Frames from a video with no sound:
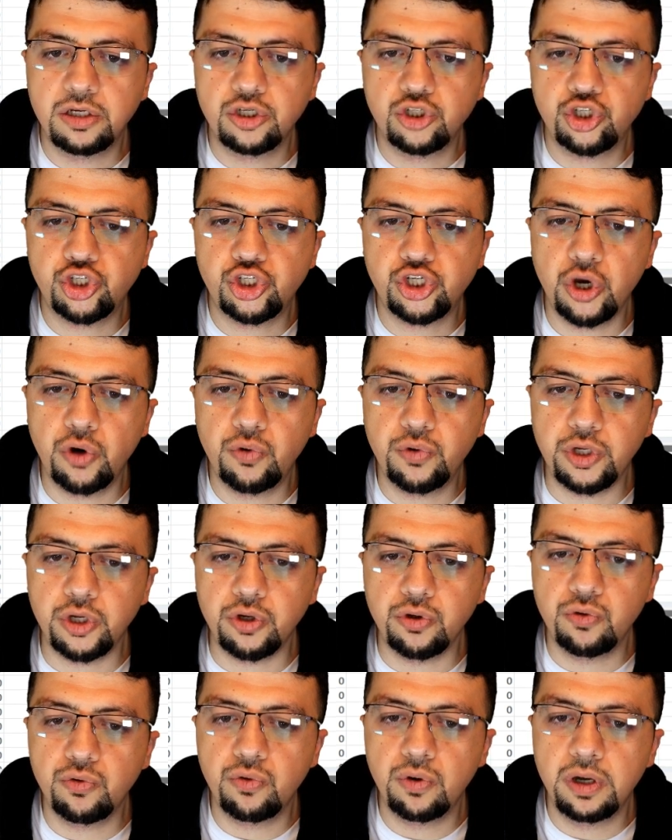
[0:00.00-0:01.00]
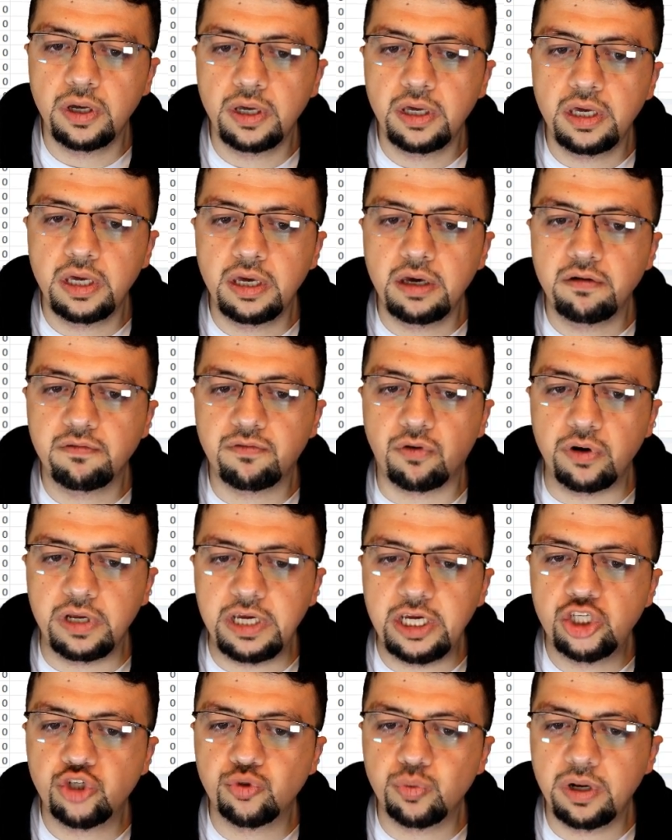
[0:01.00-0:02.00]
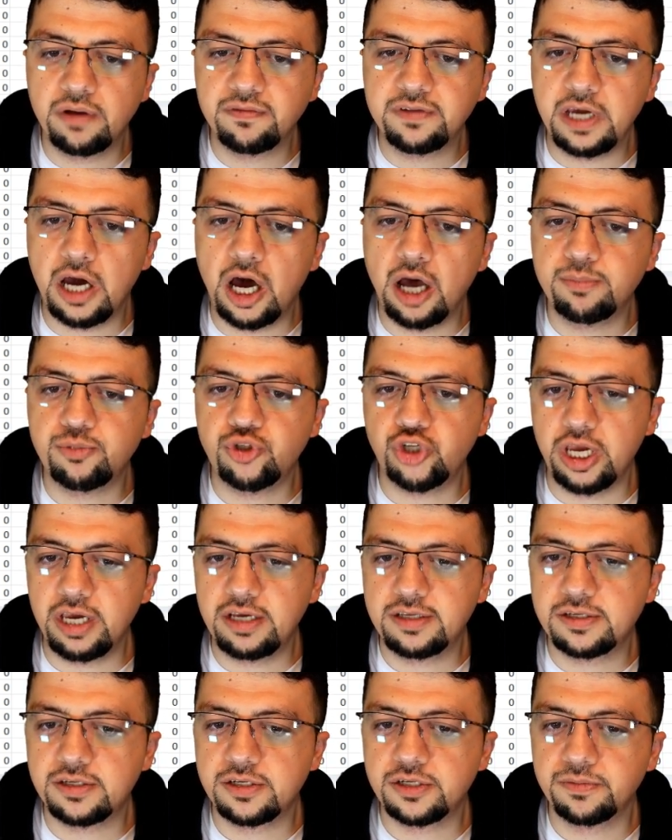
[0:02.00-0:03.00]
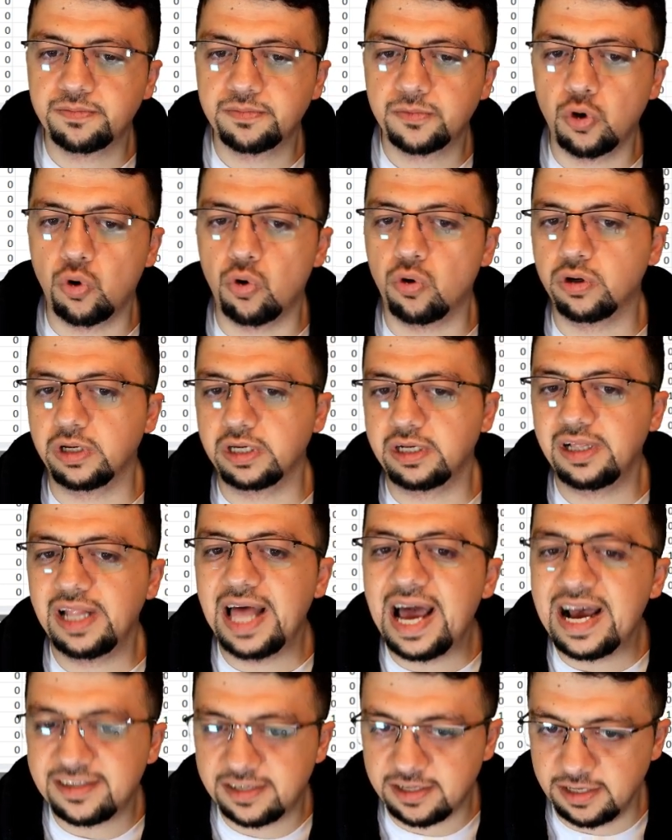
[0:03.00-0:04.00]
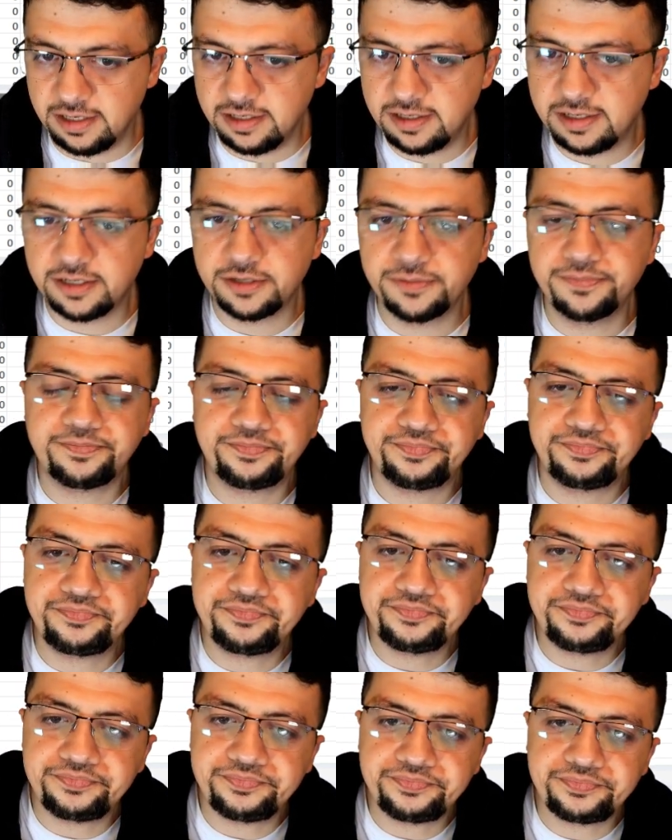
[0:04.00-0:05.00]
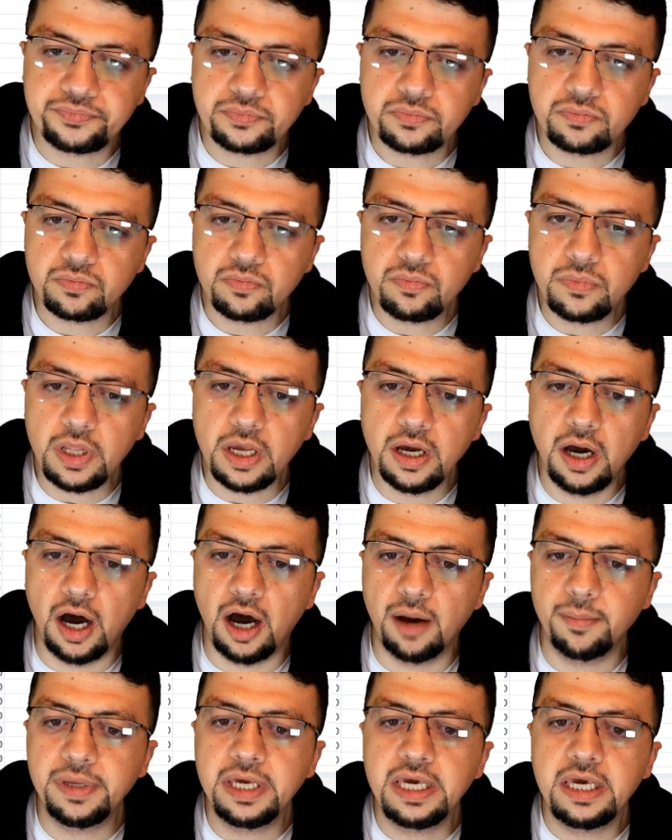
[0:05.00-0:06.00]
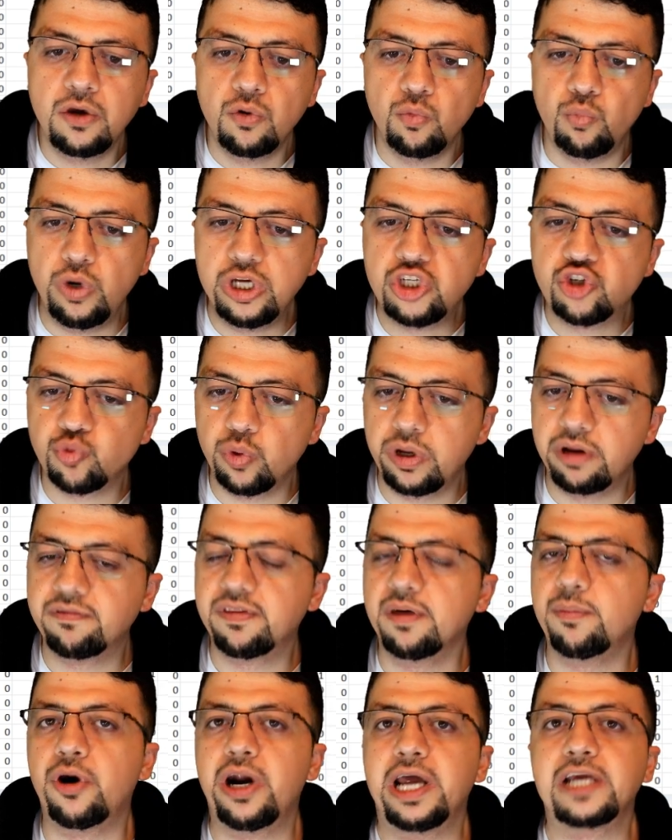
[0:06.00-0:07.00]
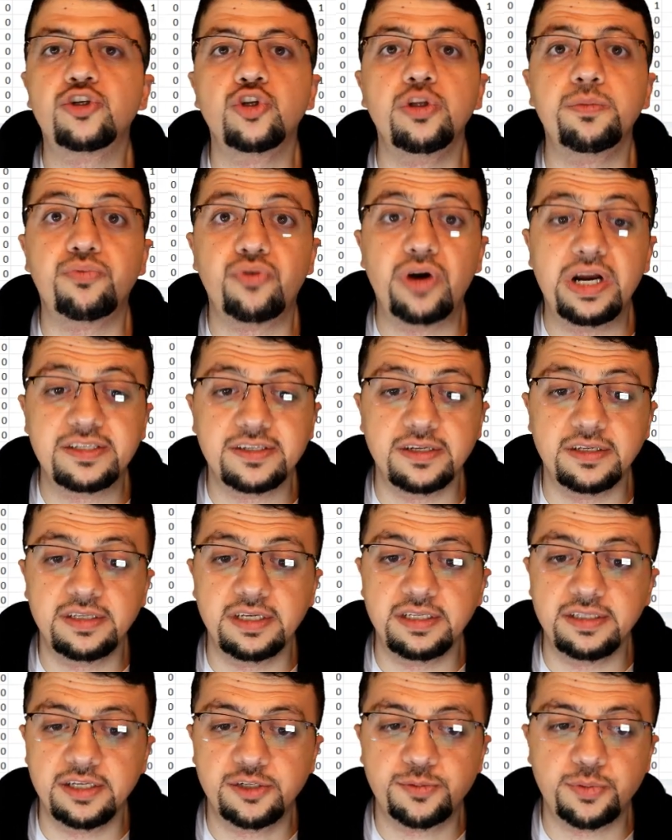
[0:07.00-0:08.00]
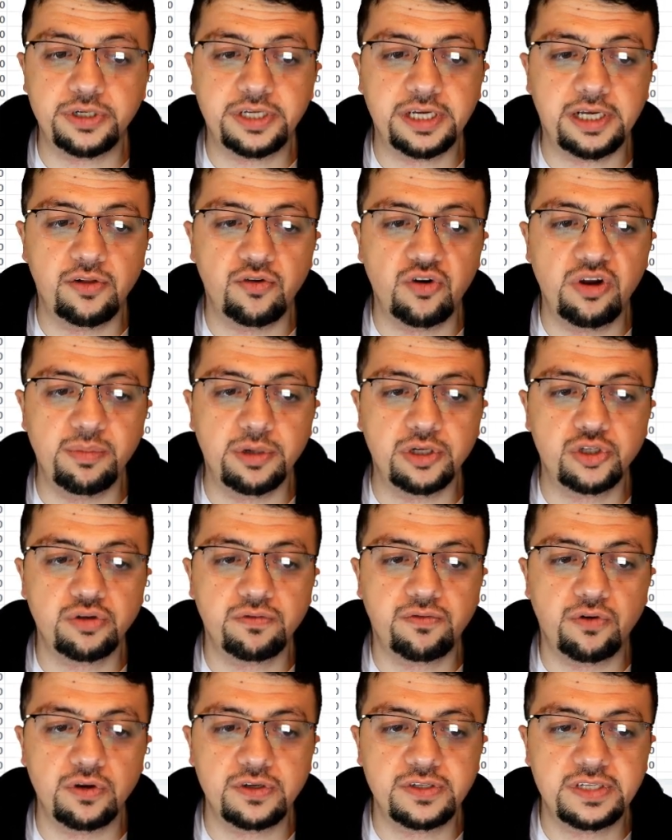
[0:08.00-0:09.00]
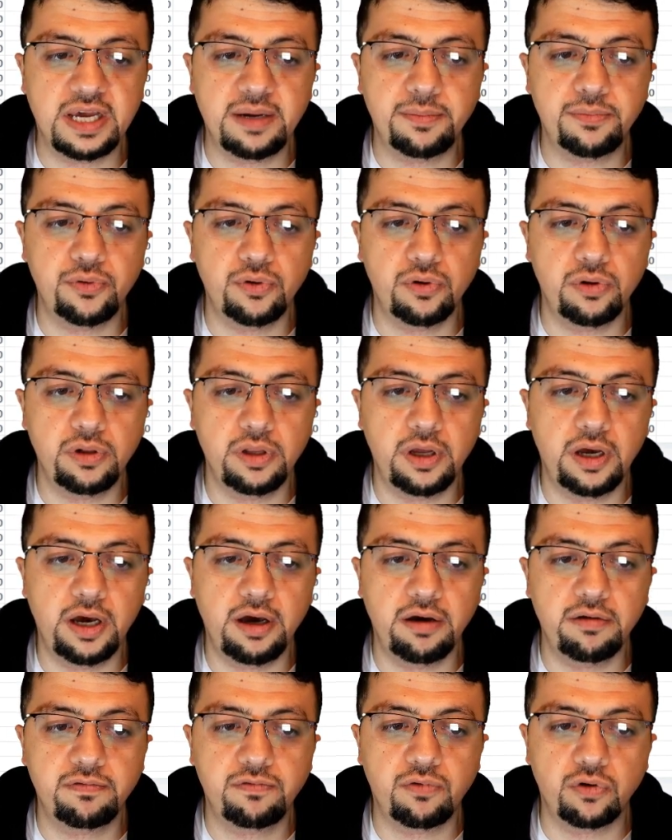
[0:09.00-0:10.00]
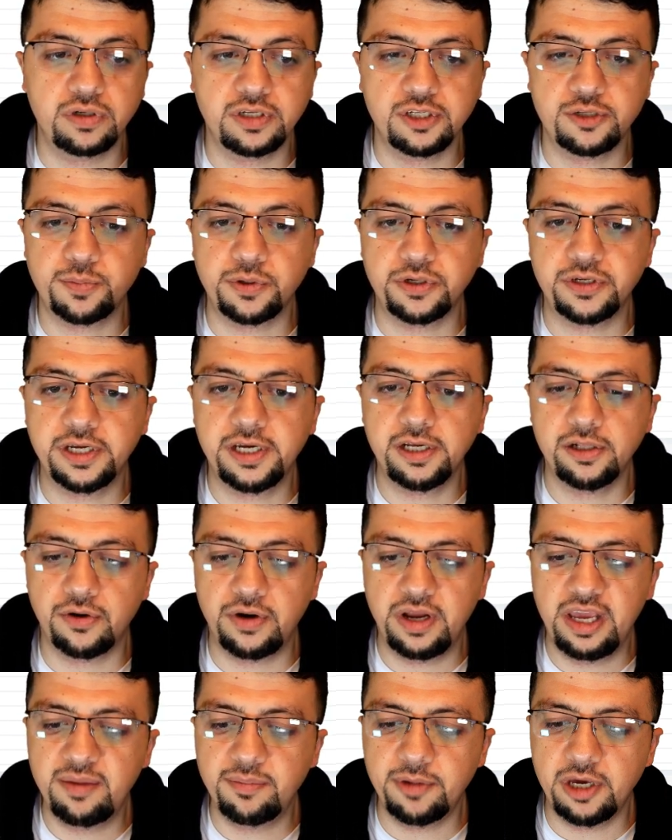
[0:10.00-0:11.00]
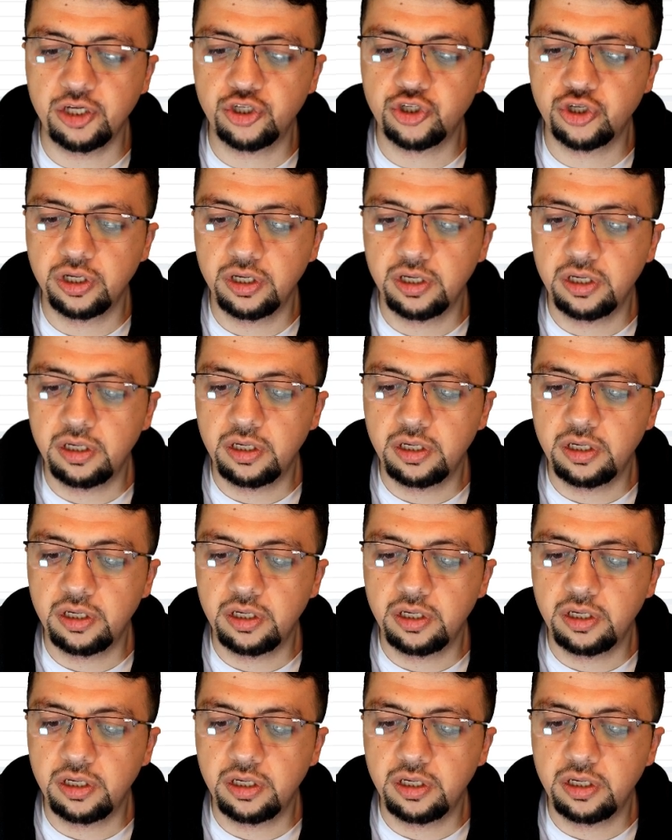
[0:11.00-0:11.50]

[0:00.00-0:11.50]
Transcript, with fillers: show you for each one of the objects or the classes, um, which one of them are actually present in this particular image. So for example, uh, for this particular image,